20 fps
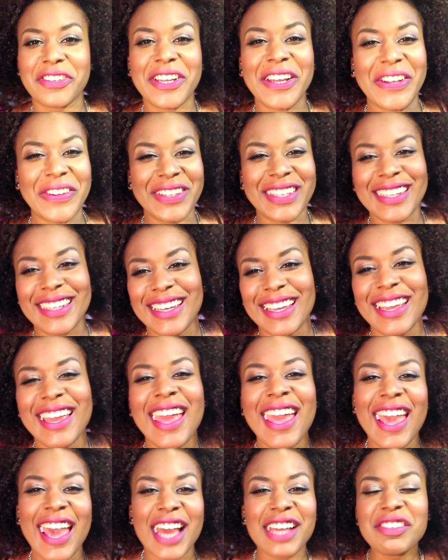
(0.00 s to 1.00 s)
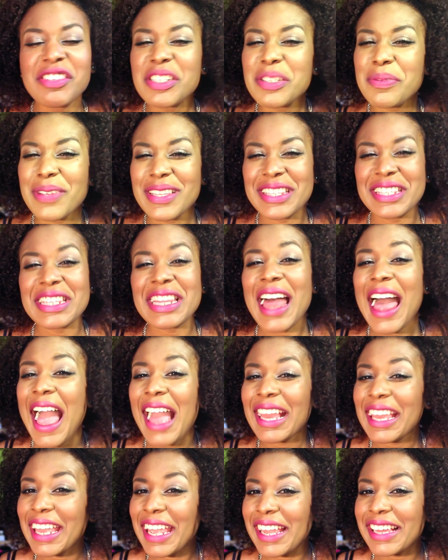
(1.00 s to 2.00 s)
frequently. I've just been
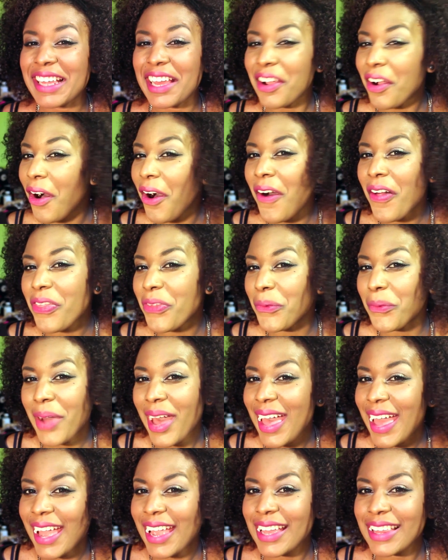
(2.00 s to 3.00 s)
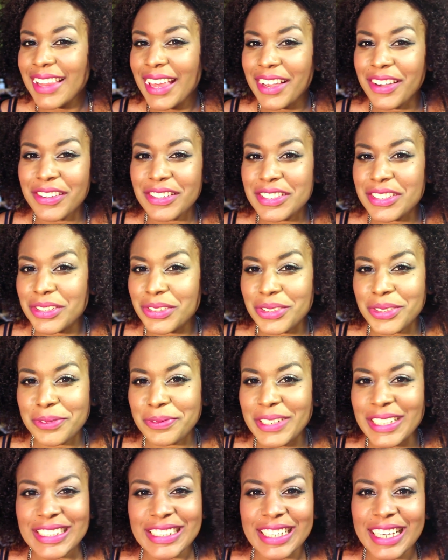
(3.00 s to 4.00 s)
slacking like all the way like on social
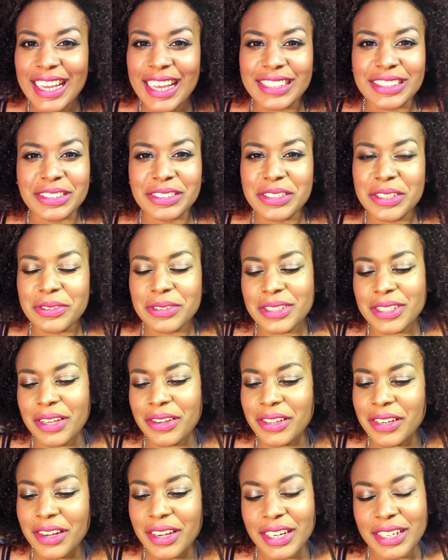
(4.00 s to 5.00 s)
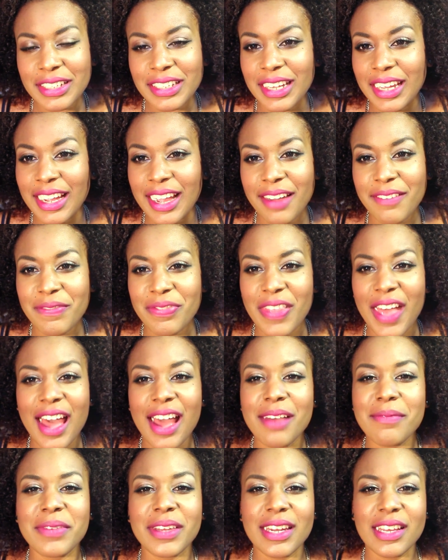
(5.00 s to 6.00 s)
media. I don't know what's going on. Like I've
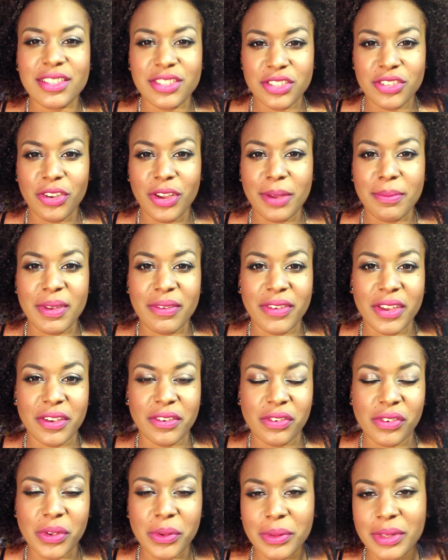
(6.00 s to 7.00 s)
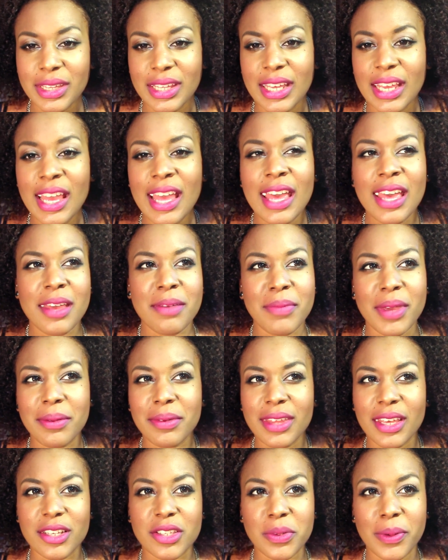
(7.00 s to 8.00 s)
not been Instagramming very frequently,
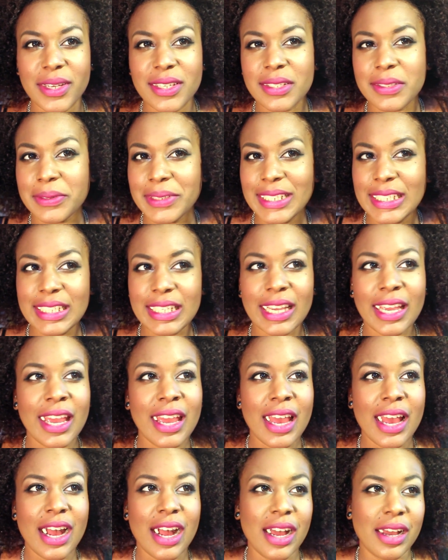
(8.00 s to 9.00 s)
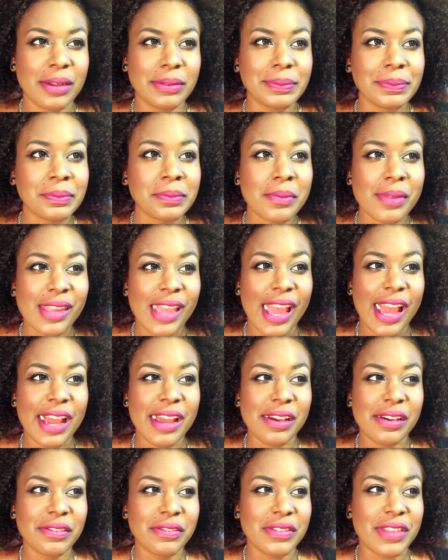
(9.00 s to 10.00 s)
maybe like twice a week. Um, I
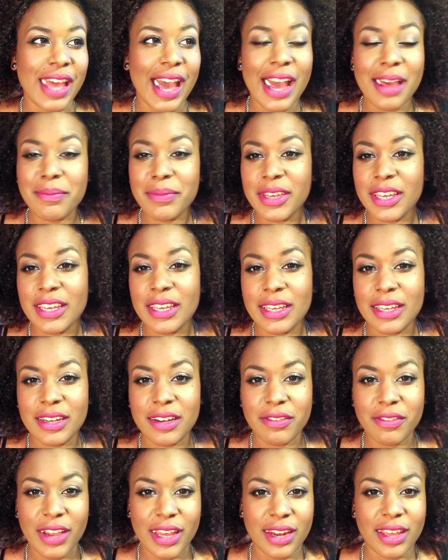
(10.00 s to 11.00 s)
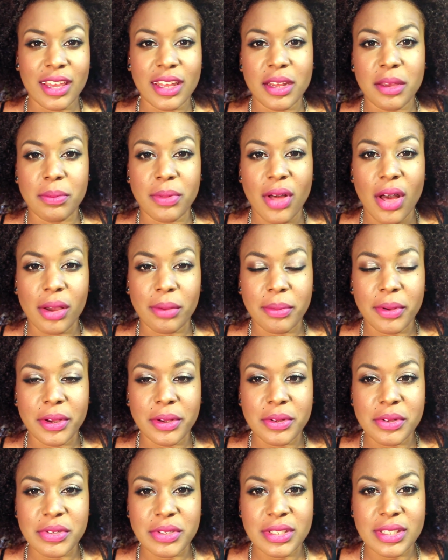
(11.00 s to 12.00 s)
have not been writing any blog
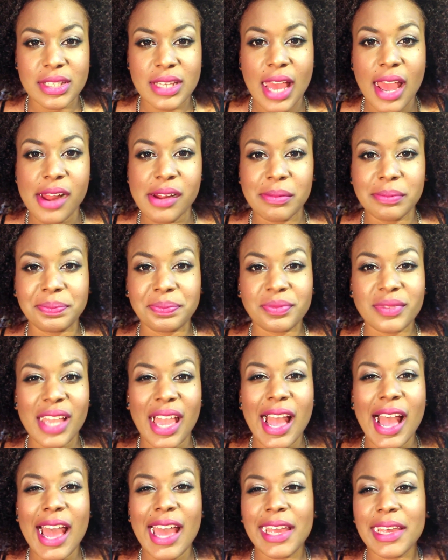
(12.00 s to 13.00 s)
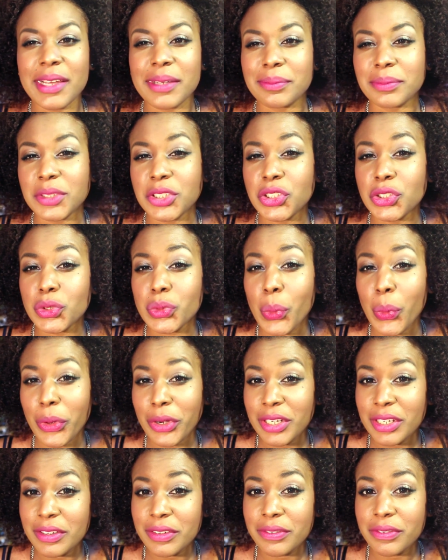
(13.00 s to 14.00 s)
posts. Um, I am
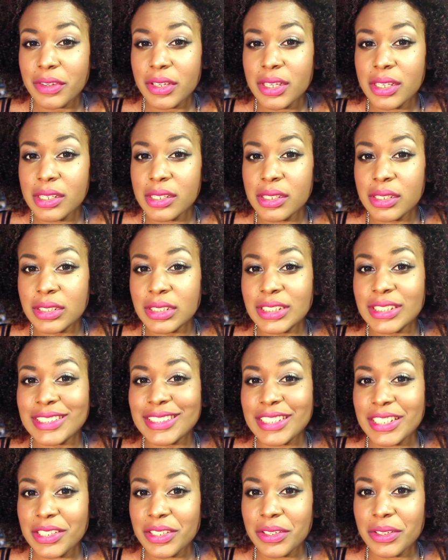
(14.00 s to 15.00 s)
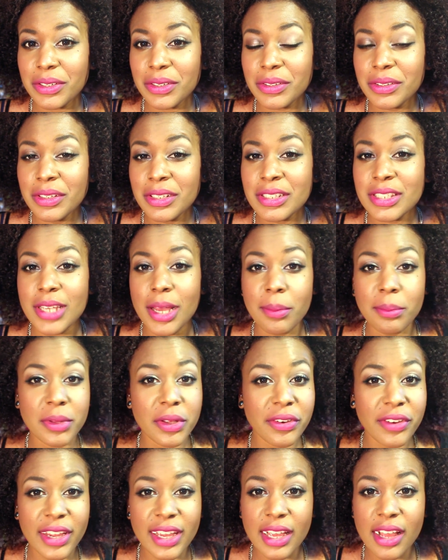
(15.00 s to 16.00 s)
sort of still
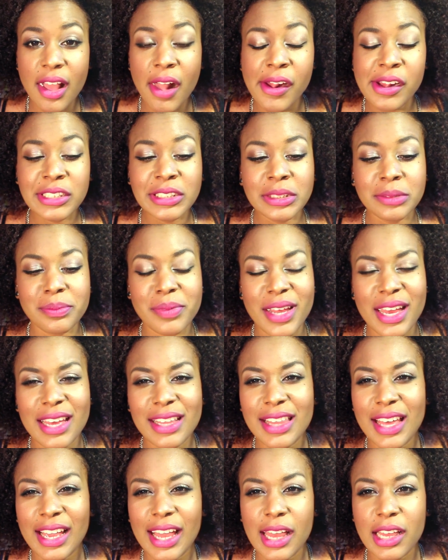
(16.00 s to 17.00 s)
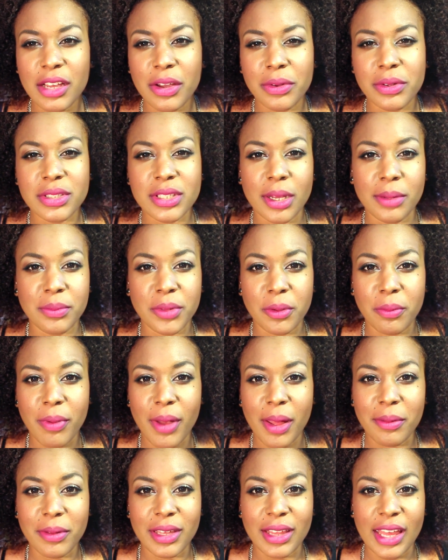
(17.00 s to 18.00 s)
Tumblring, but like I go on Tumblr
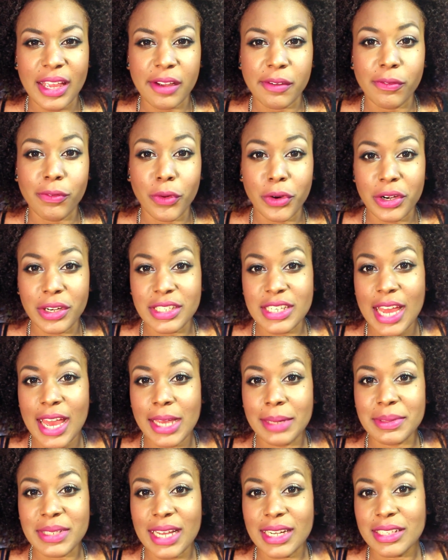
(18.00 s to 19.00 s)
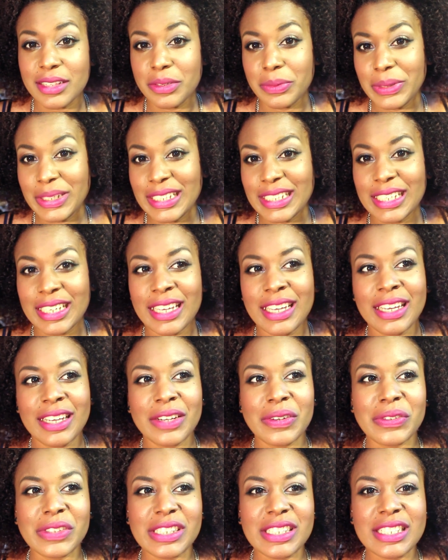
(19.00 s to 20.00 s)
probably like four times out of the week,
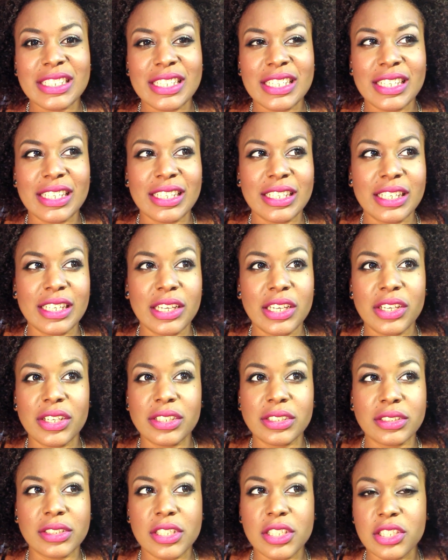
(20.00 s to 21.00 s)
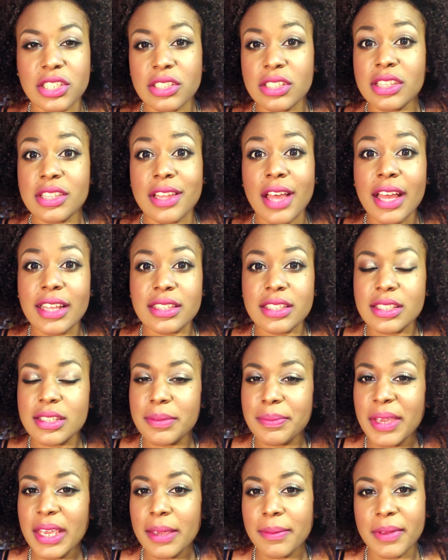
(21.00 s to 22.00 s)
which is nuts
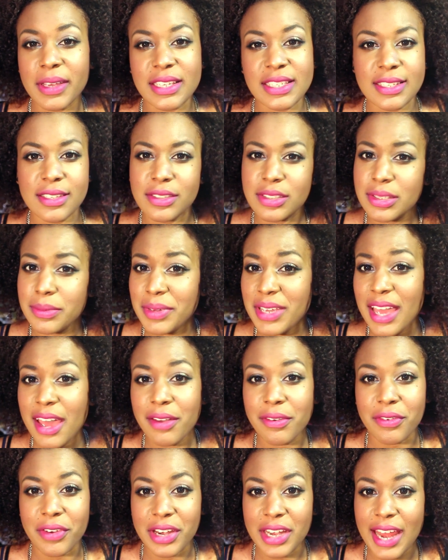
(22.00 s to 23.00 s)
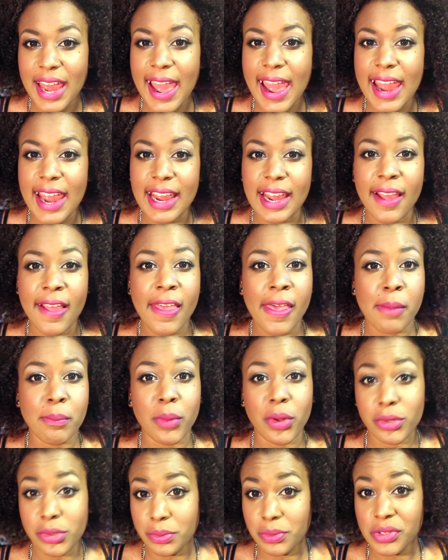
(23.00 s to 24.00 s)
to me because it used to be every day,
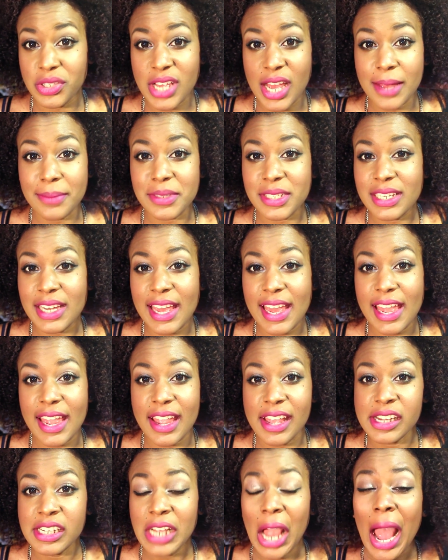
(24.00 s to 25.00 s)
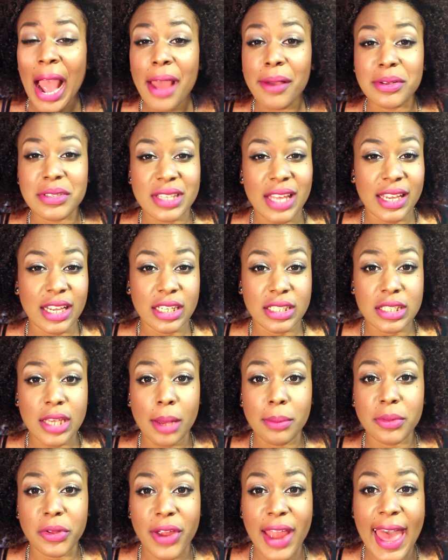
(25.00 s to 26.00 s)
multiple times a day. I was like a
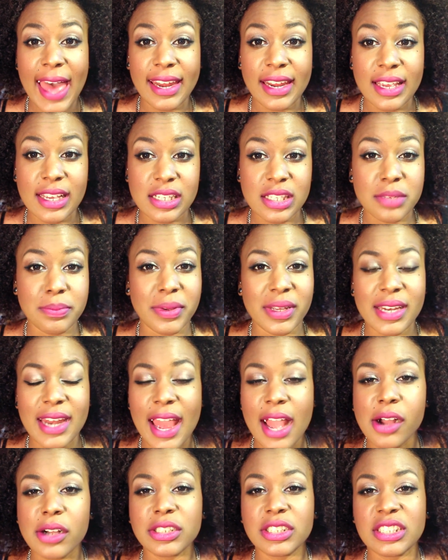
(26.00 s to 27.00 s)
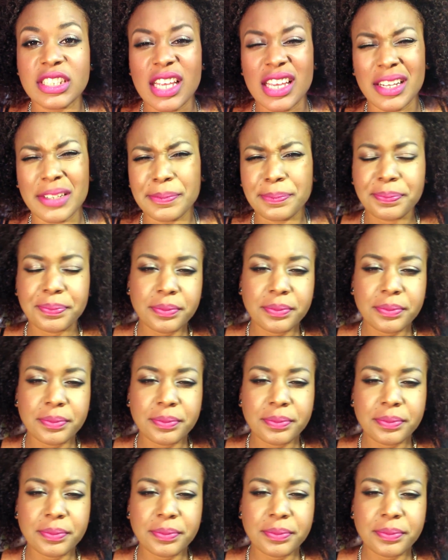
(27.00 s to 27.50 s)
Tumblr addict, but now it's like